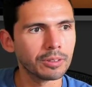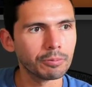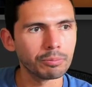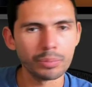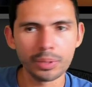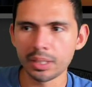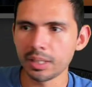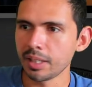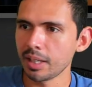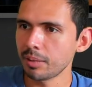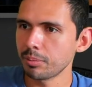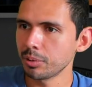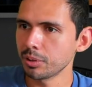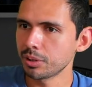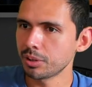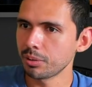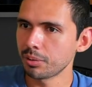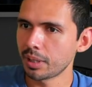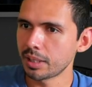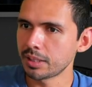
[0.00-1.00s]
Being able
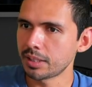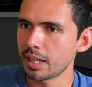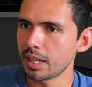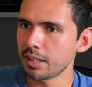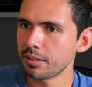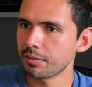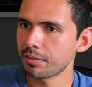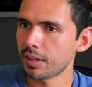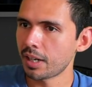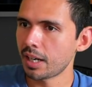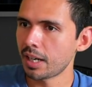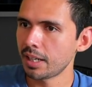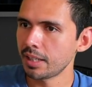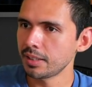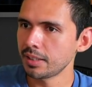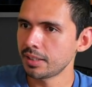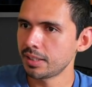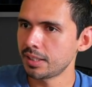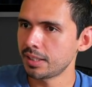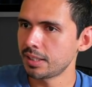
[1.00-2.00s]
to identify,
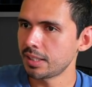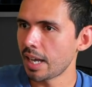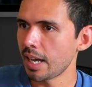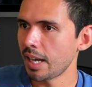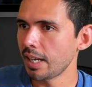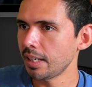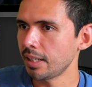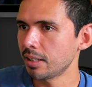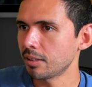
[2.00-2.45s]
say,